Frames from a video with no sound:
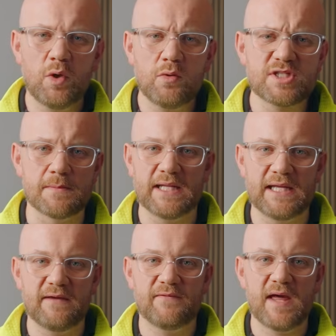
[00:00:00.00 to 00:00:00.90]

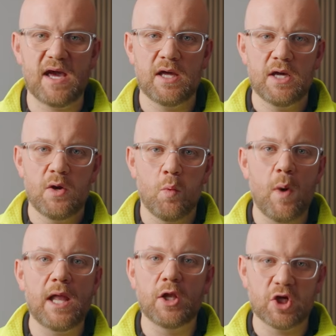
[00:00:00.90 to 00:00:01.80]
ultimately, if they're
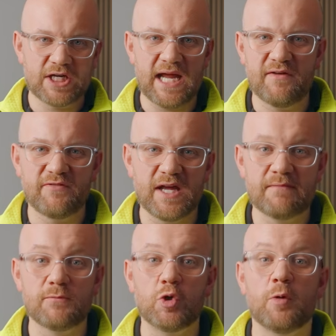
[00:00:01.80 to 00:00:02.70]
well looked after,
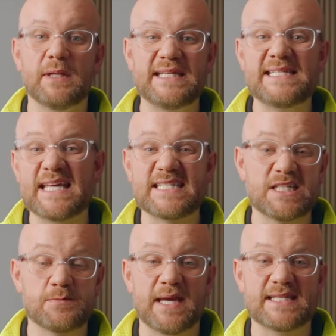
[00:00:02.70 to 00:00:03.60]
normally test and
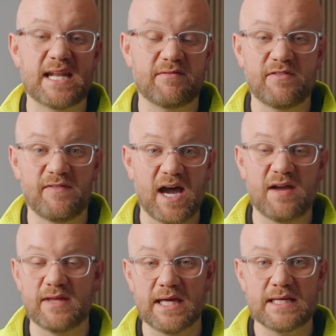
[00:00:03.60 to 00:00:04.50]
inspected every
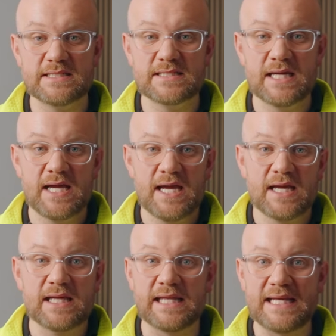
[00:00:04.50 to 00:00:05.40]
5 years,
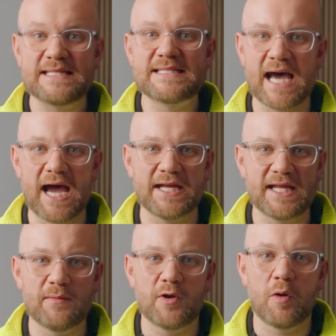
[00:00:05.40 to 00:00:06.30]
clean,
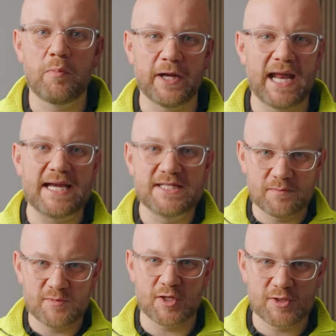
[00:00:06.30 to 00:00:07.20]
tidy. We're not putting
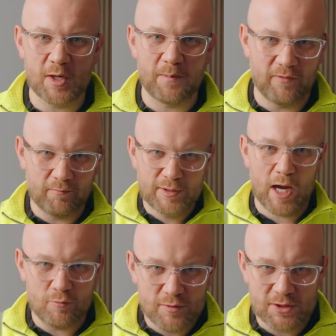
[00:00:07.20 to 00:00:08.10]
items on top of them,
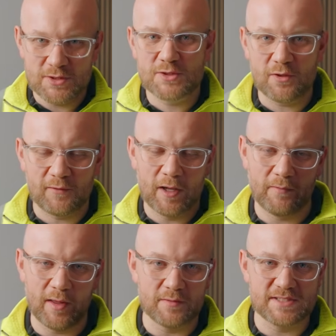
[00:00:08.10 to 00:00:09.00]
coats and stuff
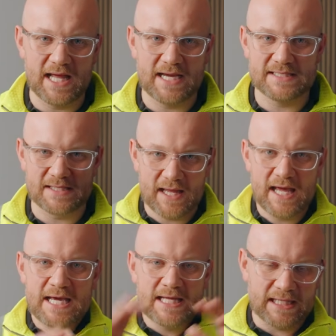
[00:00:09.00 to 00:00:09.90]
along those lines, and they're
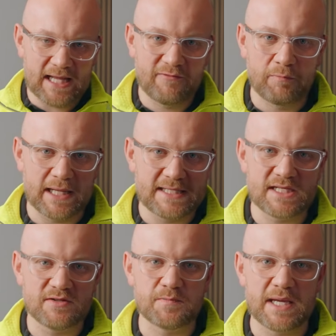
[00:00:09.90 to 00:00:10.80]
left
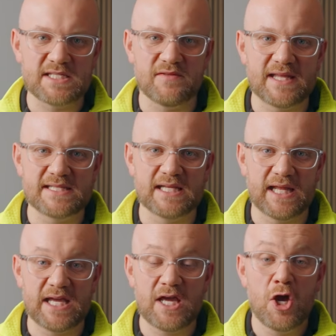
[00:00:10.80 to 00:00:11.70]
plenty of space to
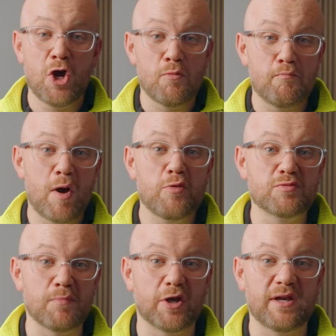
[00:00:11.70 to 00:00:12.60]
ventilate.
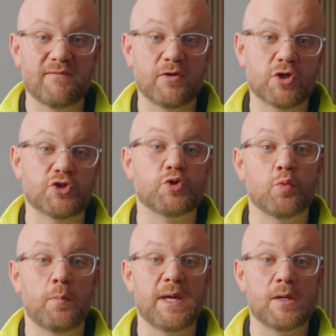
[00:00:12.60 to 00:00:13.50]
Most modern inverters
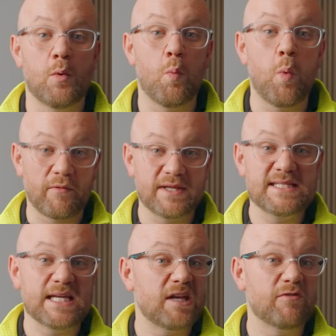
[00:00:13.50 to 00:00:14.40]
will be
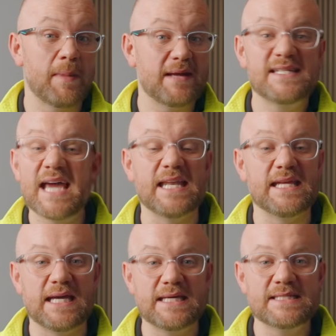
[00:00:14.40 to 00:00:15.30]
warranted for about 10
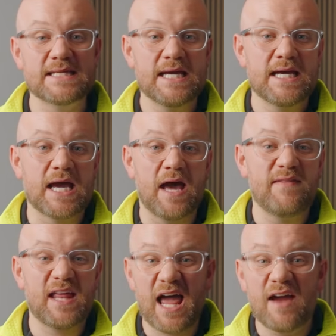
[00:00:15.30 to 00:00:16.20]
years,
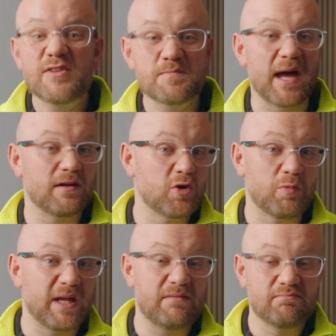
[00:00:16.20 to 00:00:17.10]
and their lifespan
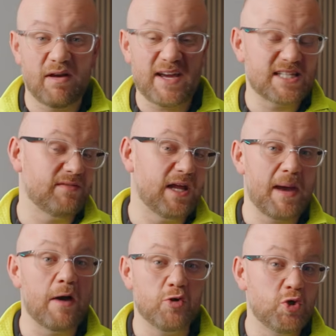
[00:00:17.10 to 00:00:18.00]
could be effectively
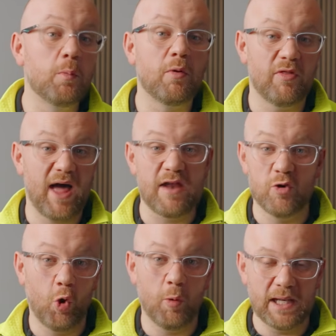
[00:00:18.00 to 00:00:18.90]
about double that
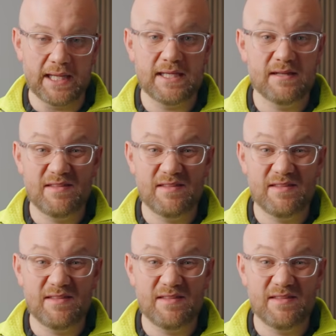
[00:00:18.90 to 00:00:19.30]
normally,